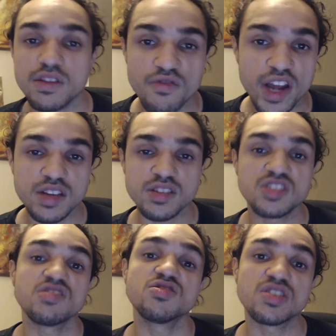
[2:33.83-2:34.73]
the right
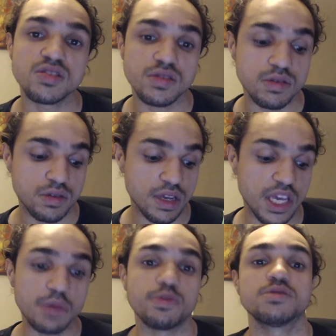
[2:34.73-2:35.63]
decisions to
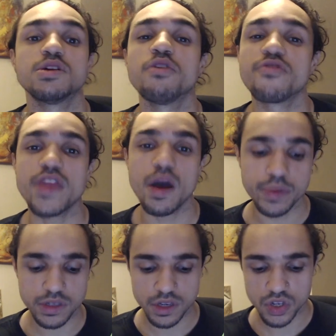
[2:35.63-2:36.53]
keep yourself in that
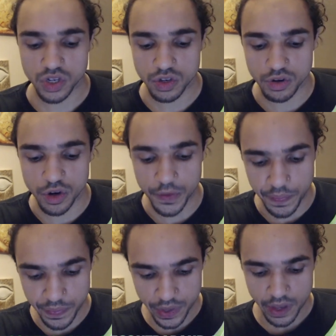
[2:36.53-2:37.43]
position, you know.
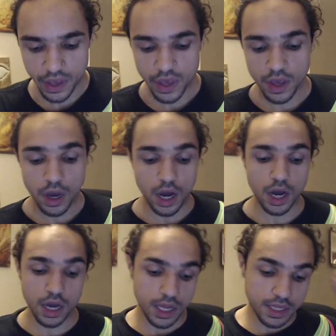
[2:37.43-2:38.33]

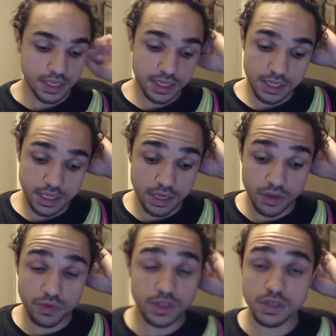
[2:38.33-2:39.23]
Let's
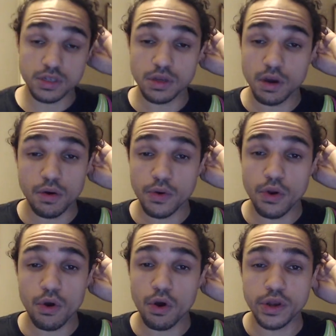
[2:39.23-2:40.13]
see what's
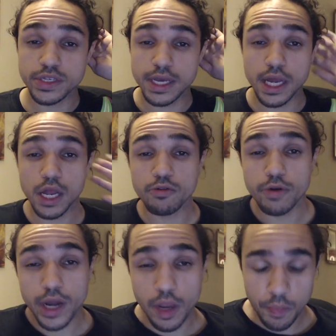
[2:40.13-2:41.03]
going on. Let's get a little
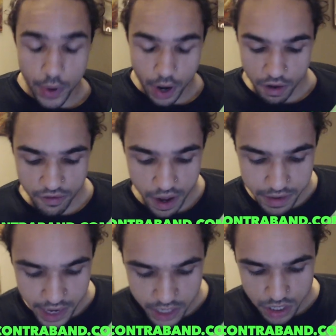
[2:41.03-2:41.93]
deeper.
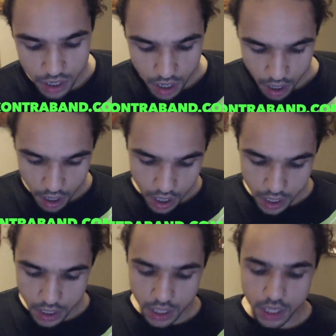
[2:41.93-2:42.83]
Foundation
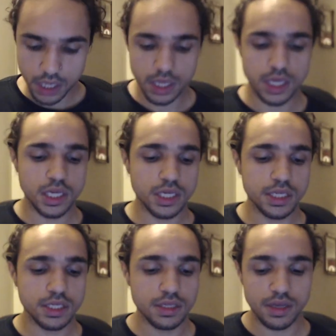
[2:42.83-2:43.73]
card
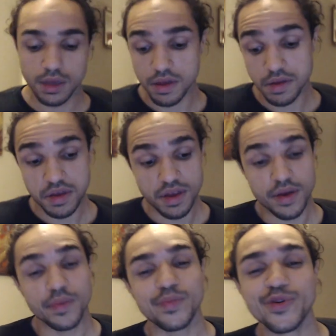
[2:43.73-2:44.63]
is
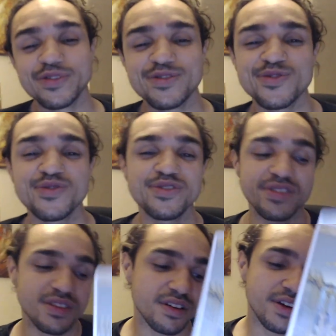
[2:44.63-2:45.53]
more swords. All